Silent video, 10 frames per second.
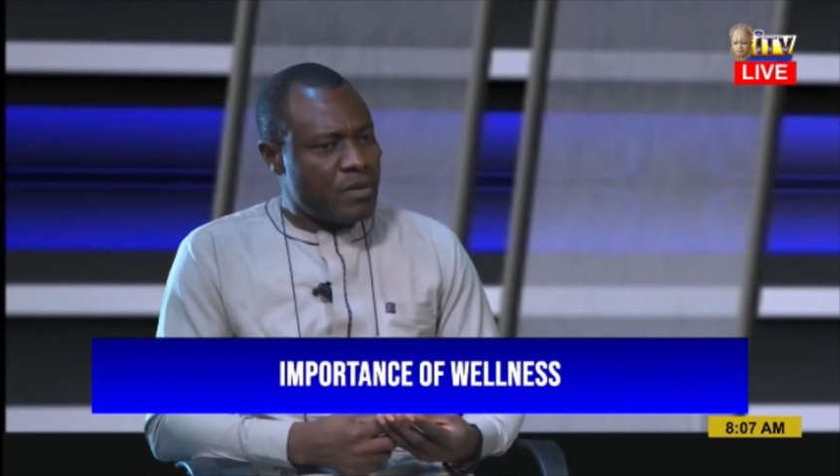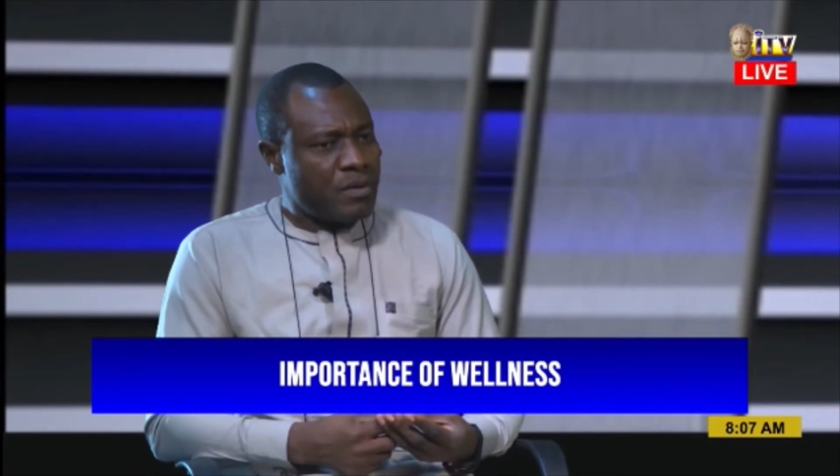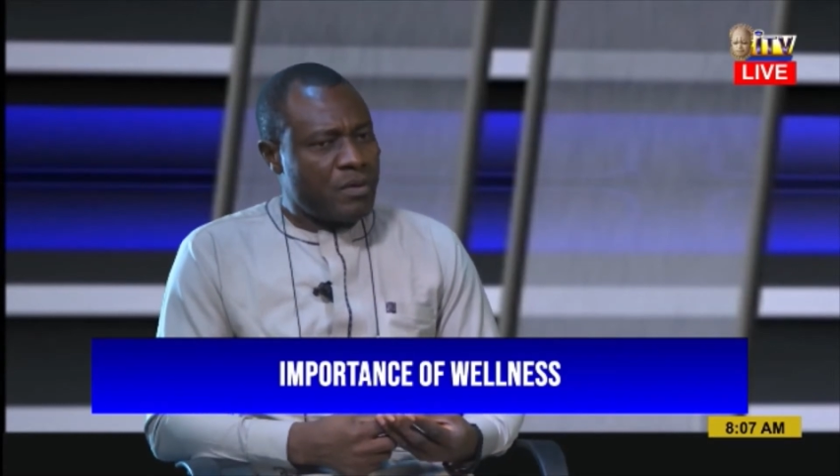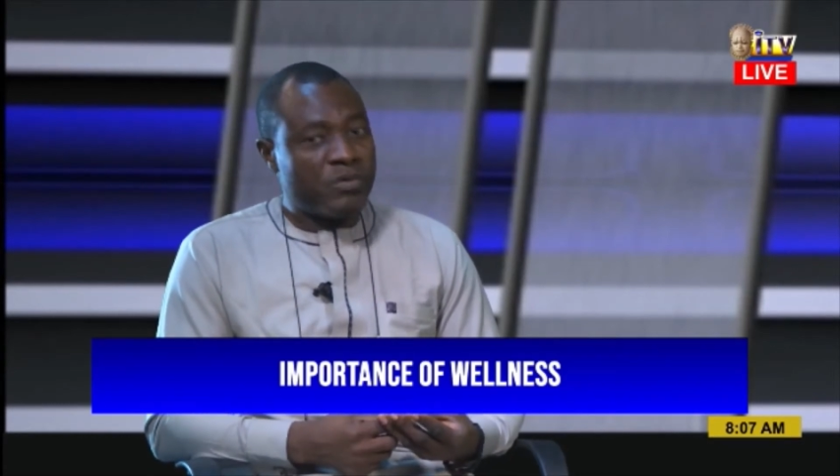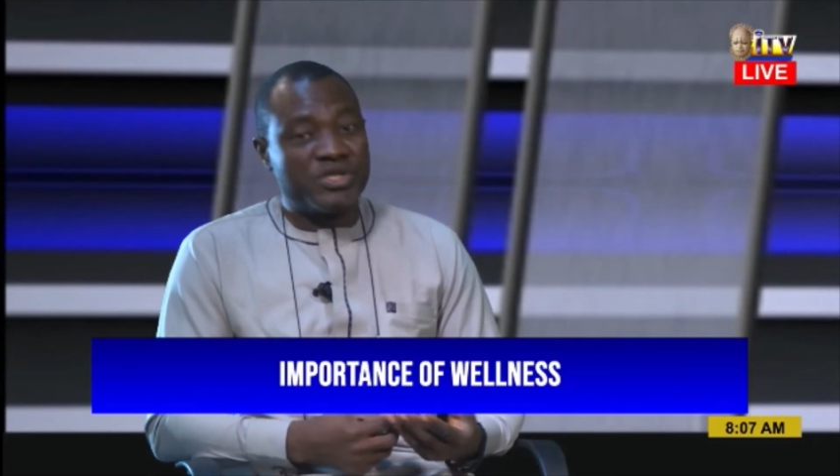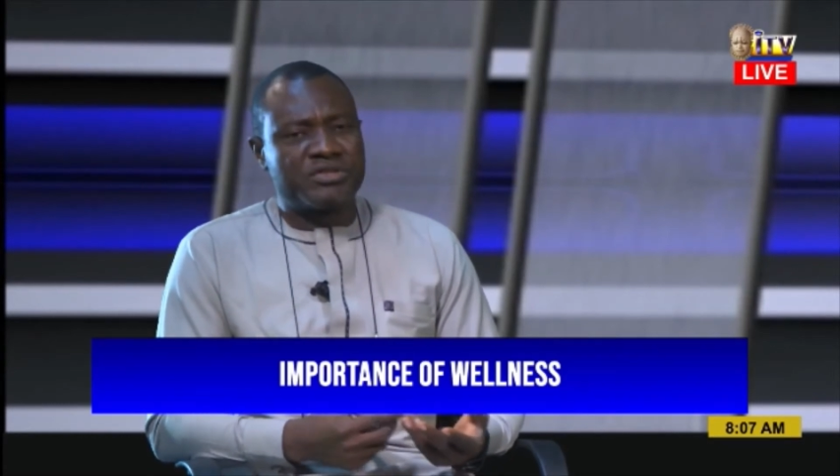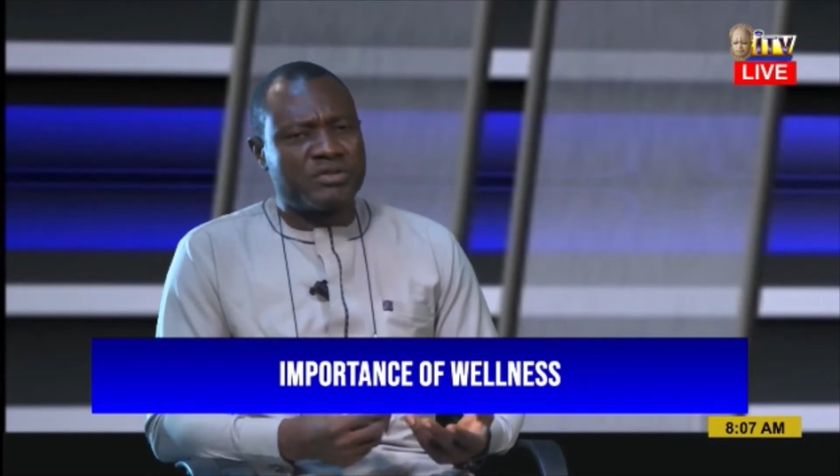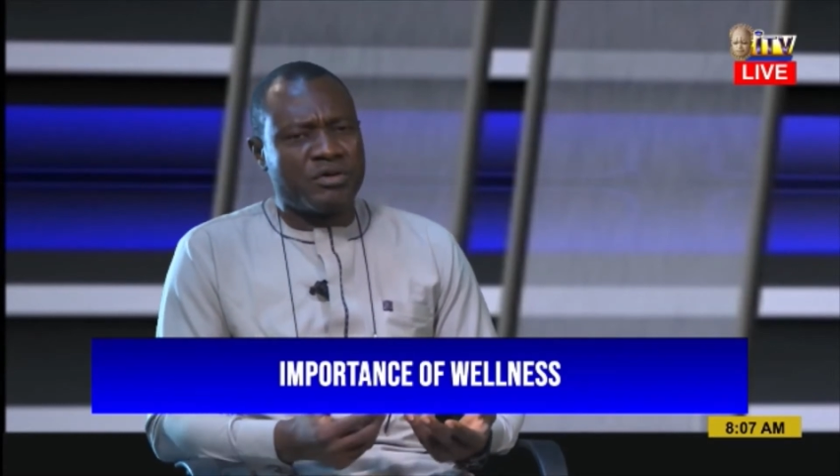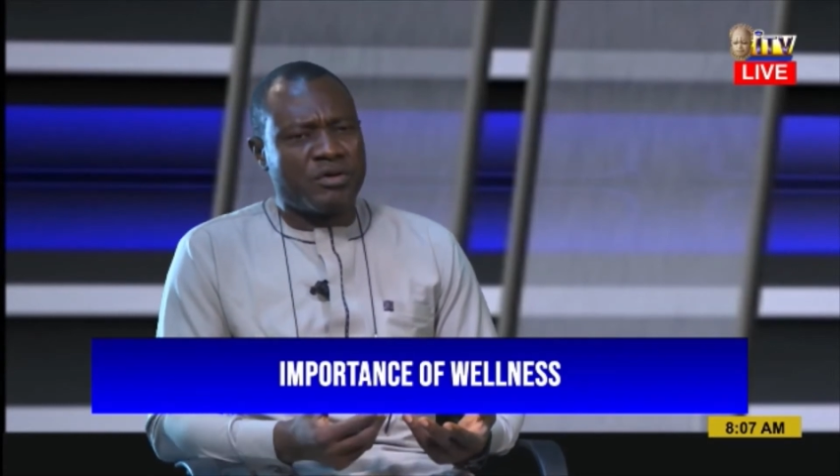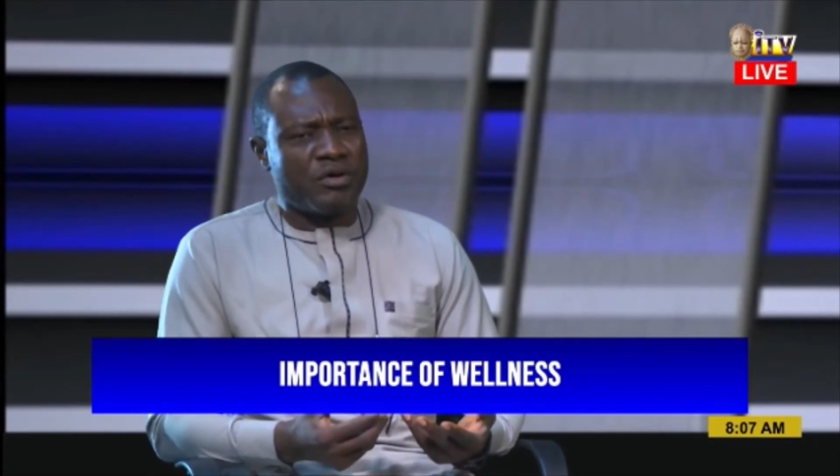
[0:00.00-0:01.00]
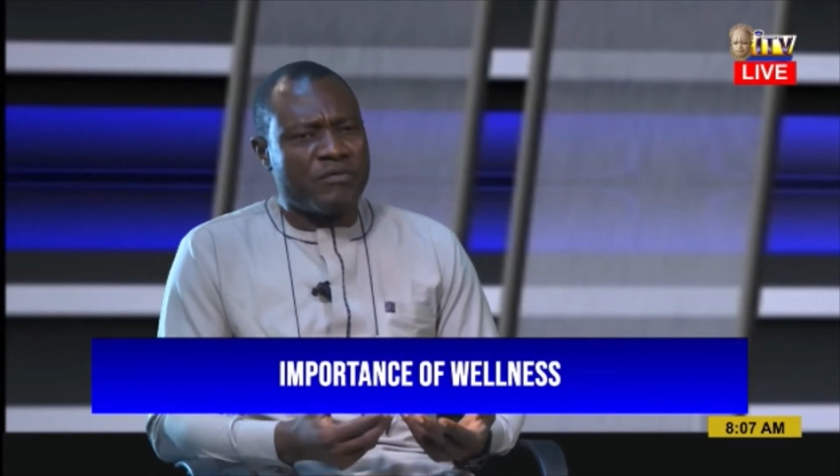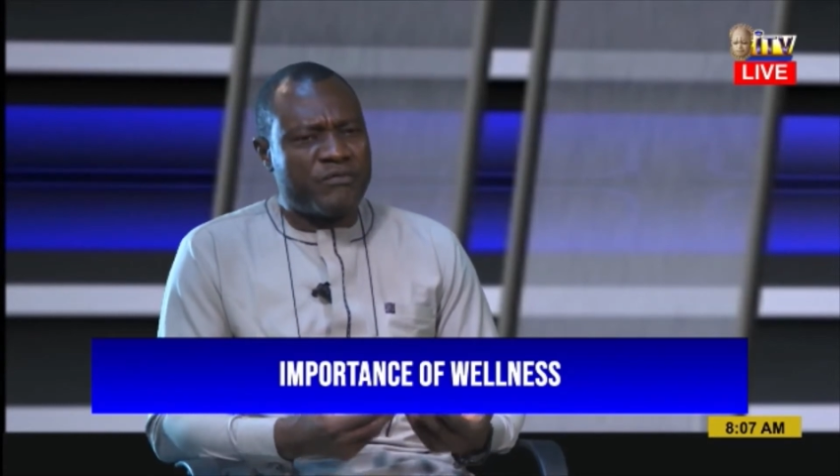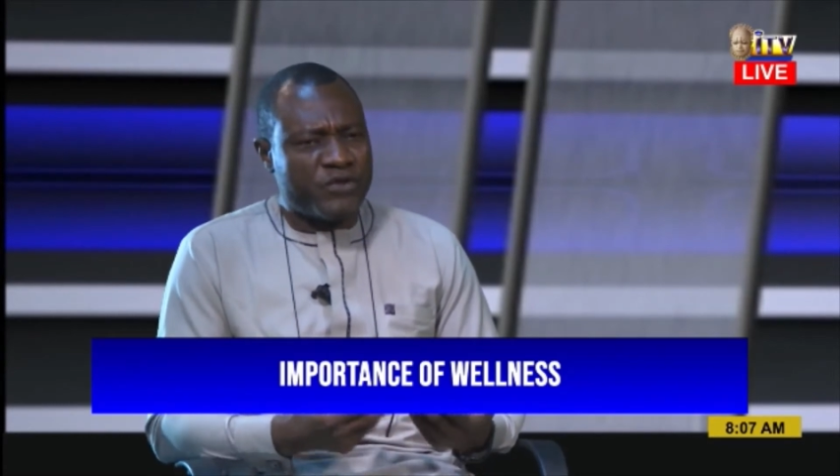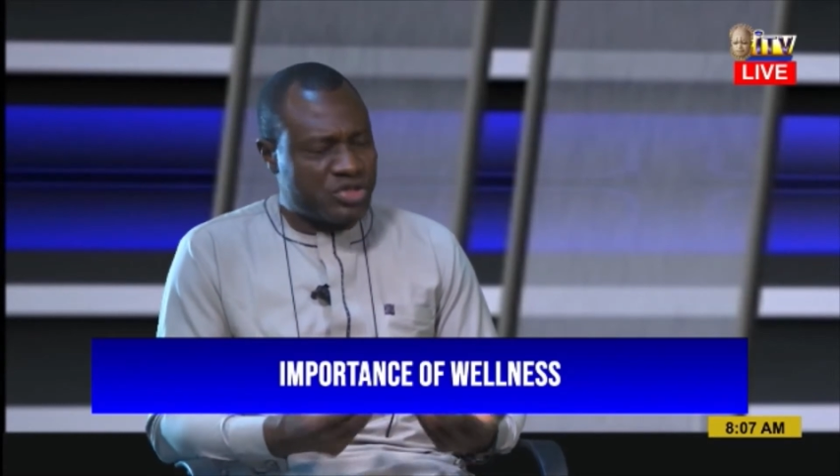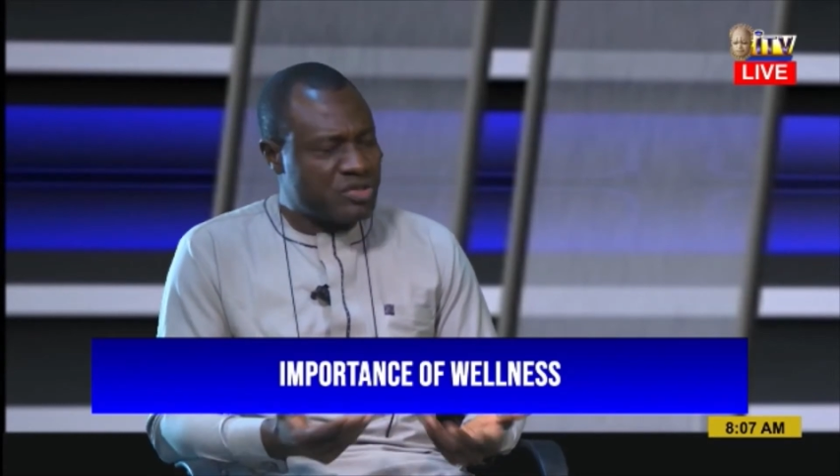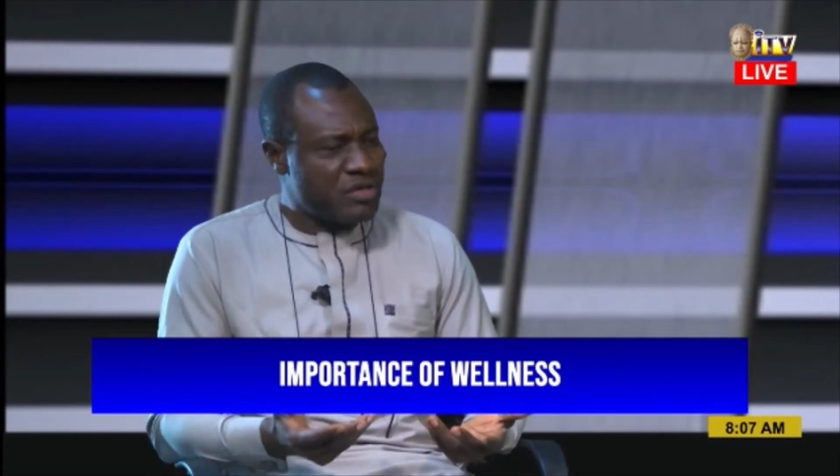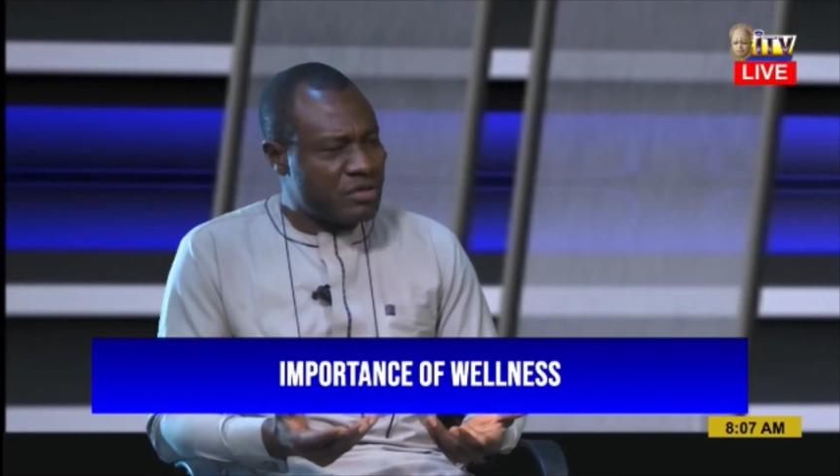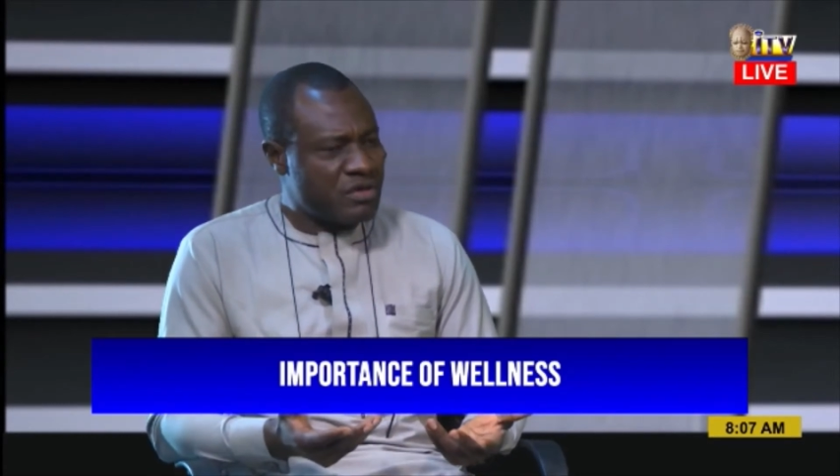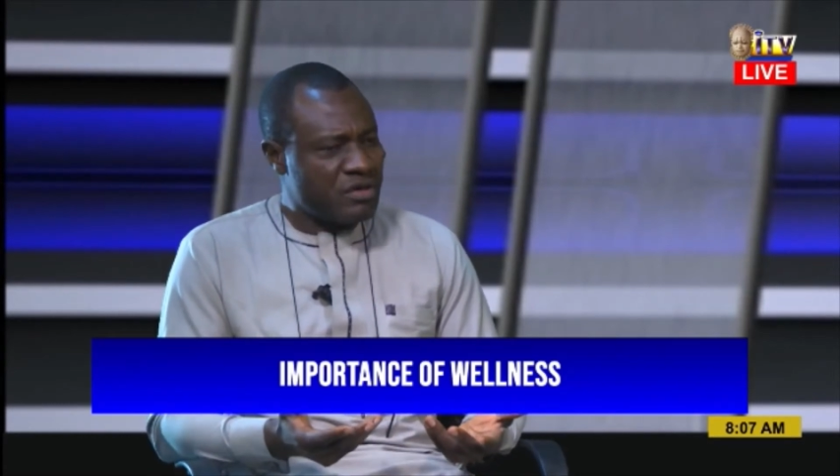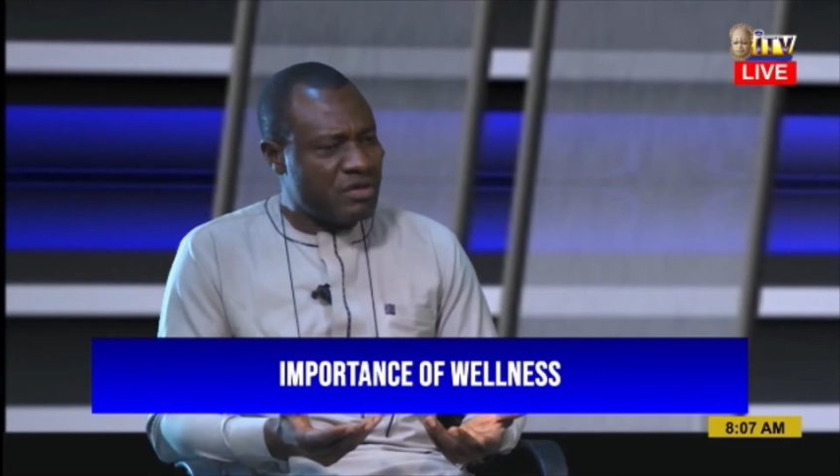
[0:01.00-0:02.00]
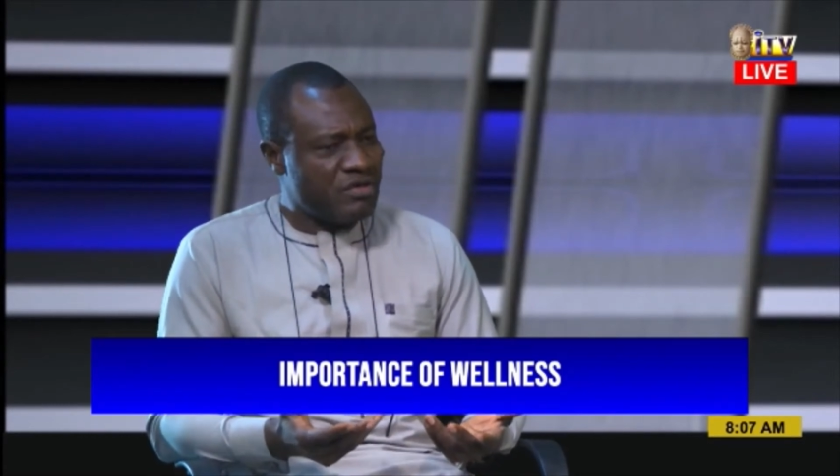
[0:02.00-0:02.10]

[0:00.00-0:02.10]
which unfortunately